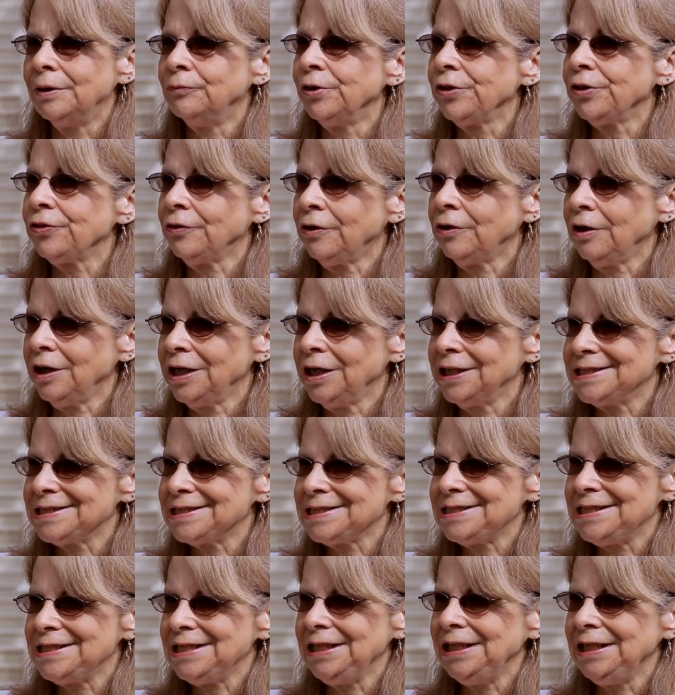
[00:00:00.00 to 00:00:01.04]
with
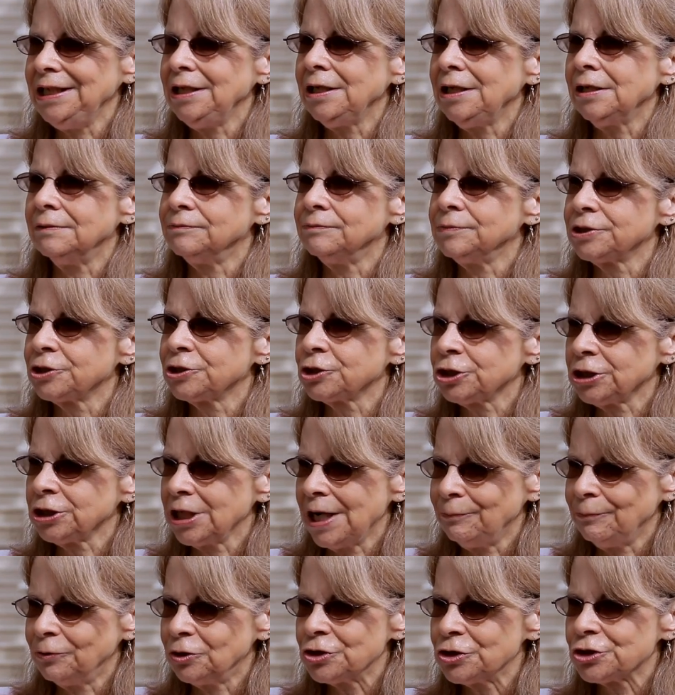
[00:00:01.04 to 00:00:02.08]
RSD comes
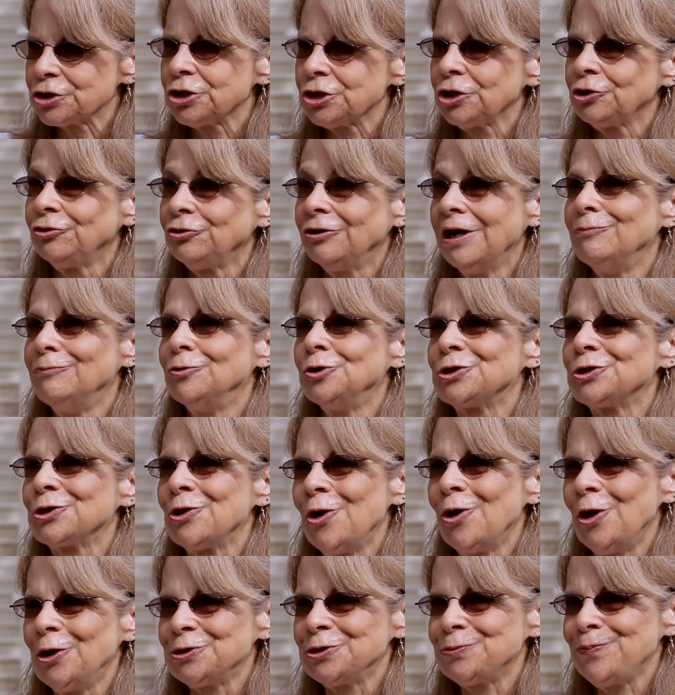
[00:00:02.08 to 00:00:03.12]
tremors. Tremors
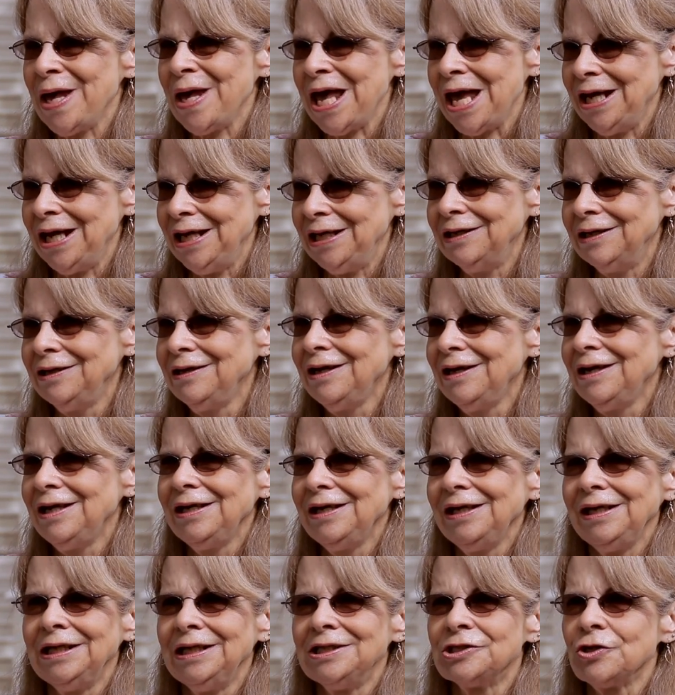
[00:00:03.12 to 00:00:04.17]
cause pain.
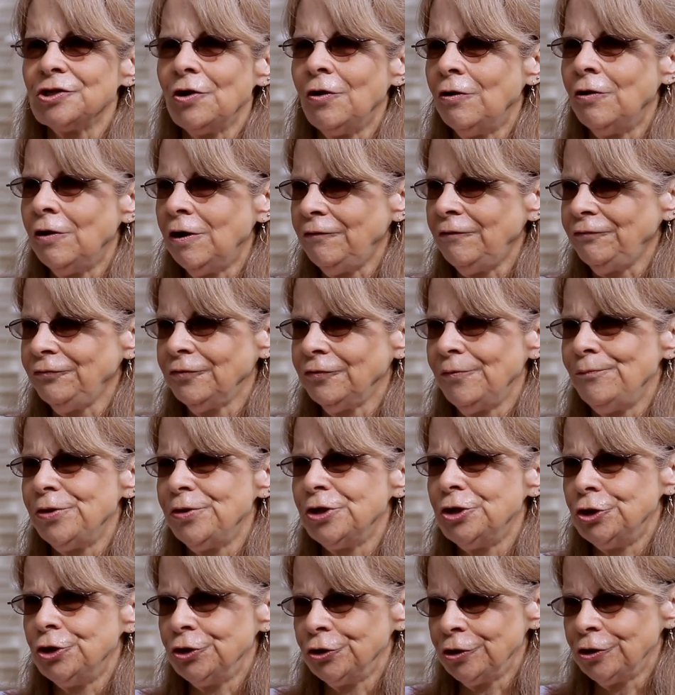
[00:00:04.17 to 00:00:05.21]
It's all from the
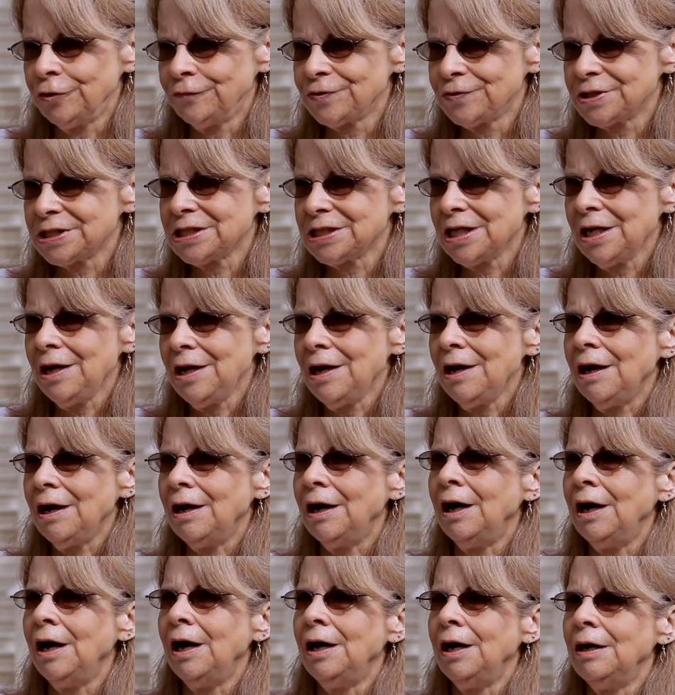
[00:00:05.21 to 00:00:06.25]
nerves.
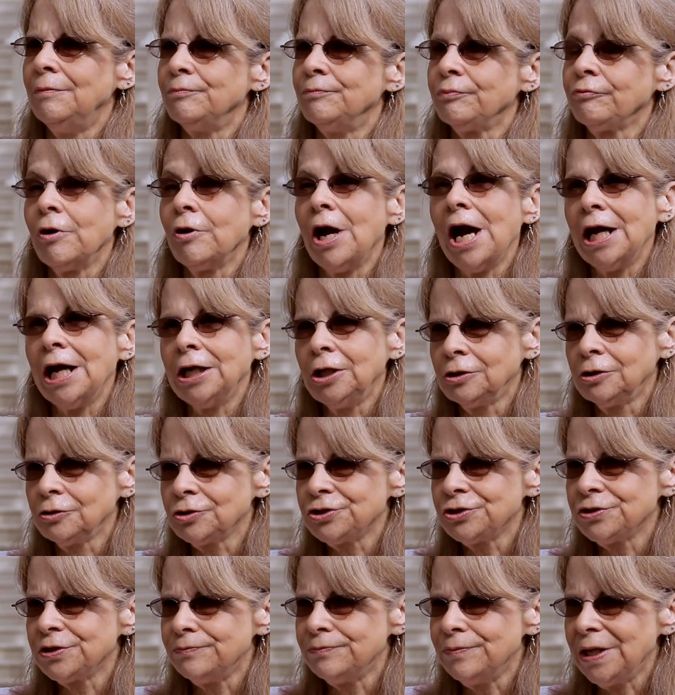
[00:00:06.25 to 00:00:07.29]
Prior
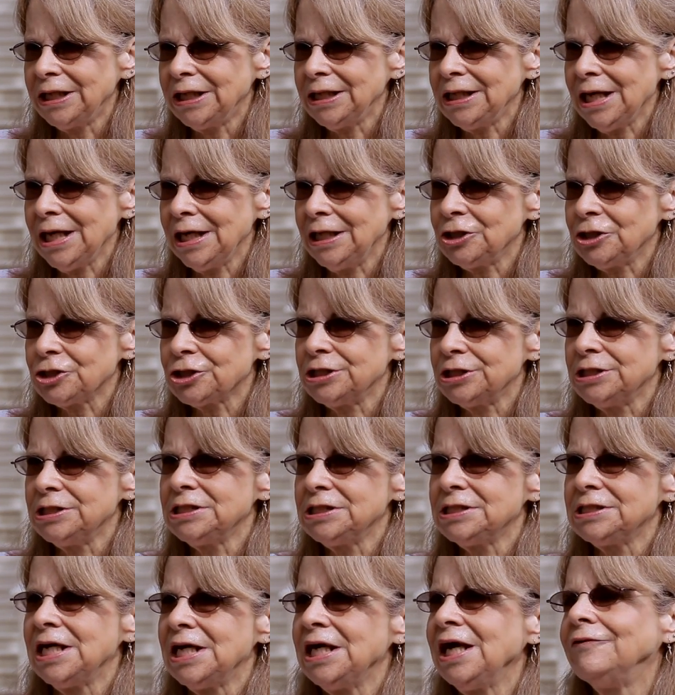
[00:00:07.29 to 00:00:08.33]
to the
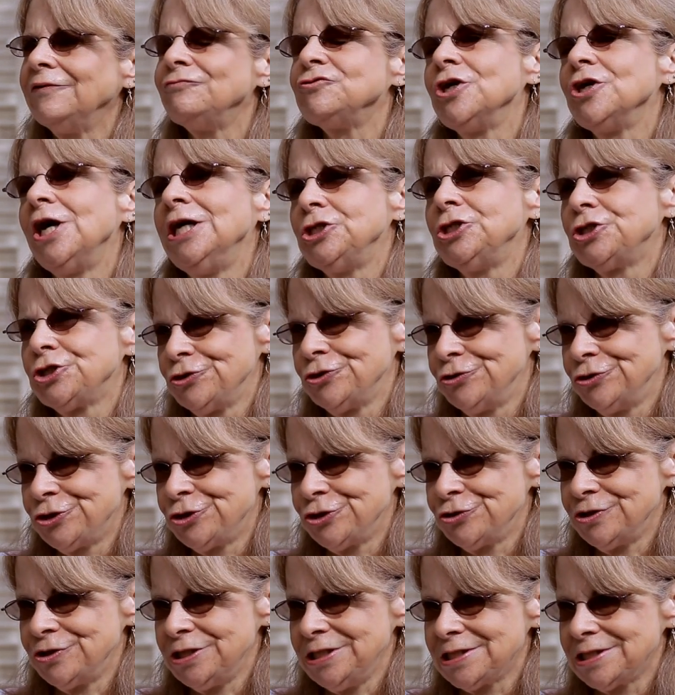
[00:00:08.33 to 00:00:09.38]
medications, they have tried
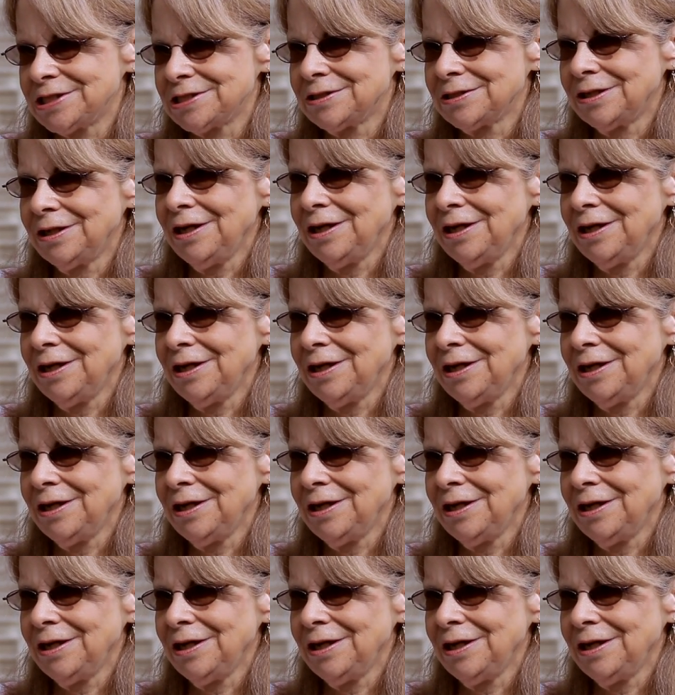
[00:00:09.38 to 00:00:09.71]
surgeries.